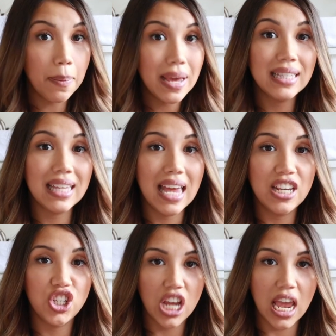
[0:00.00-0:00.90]
Nappies
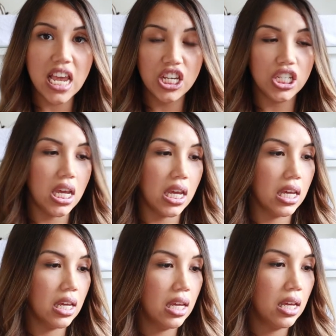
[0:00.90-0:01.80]
and changing.
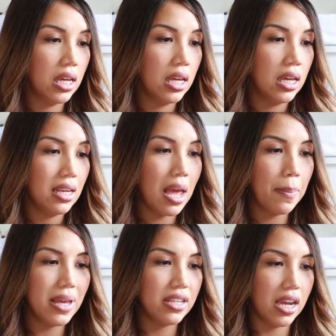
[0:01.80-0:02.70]

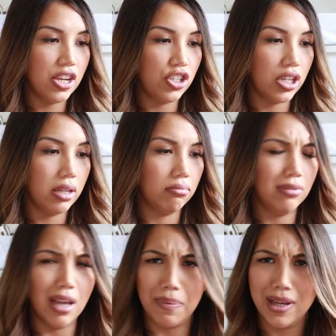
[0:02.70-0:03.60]
Nappy changing.
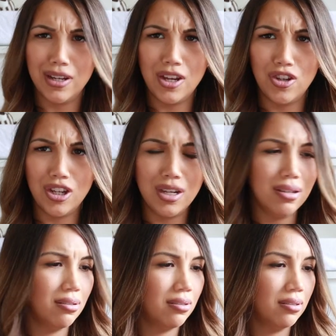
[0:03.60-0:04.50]
Nappy changing?